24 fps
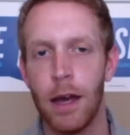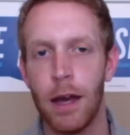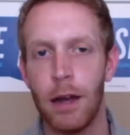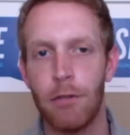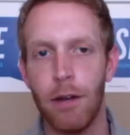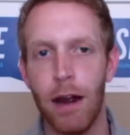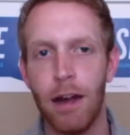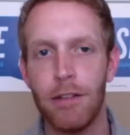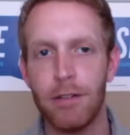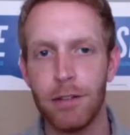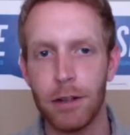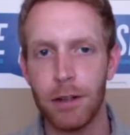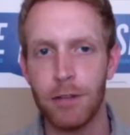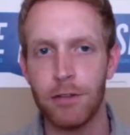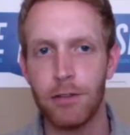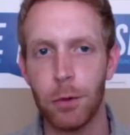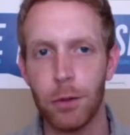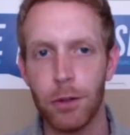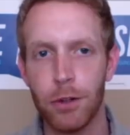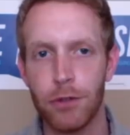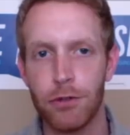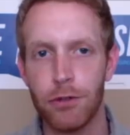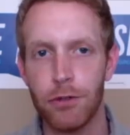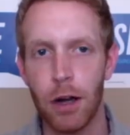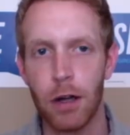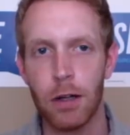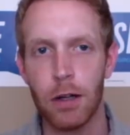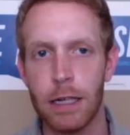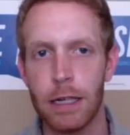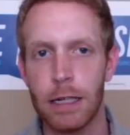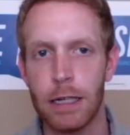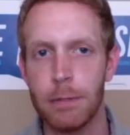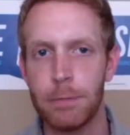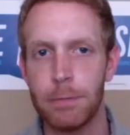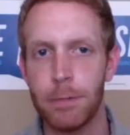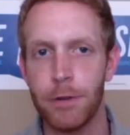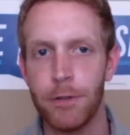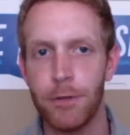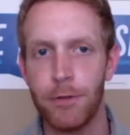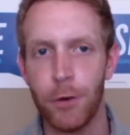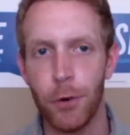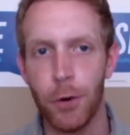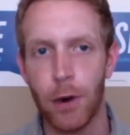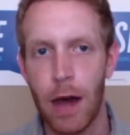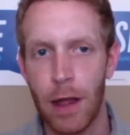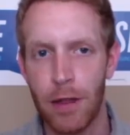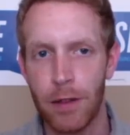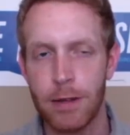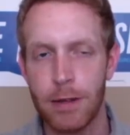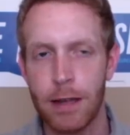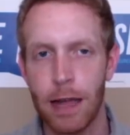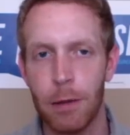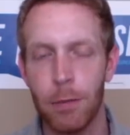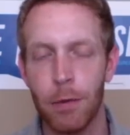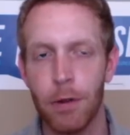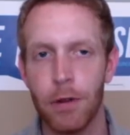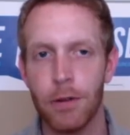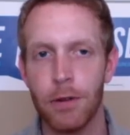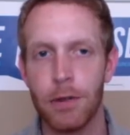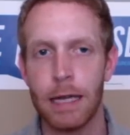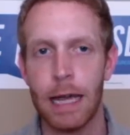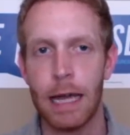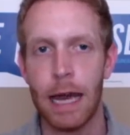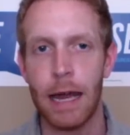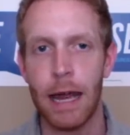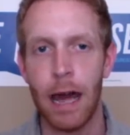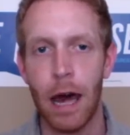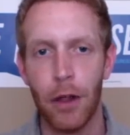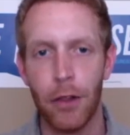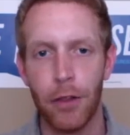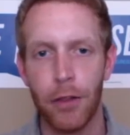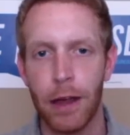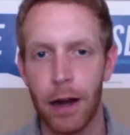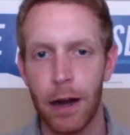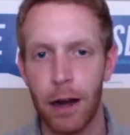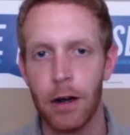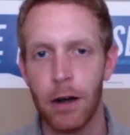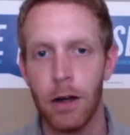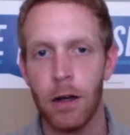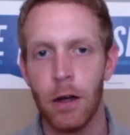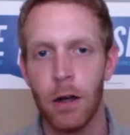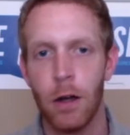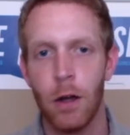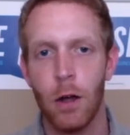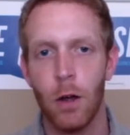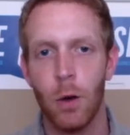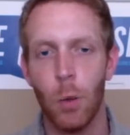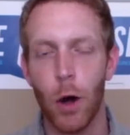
and residents who are struggling to put food on the table, to get health care,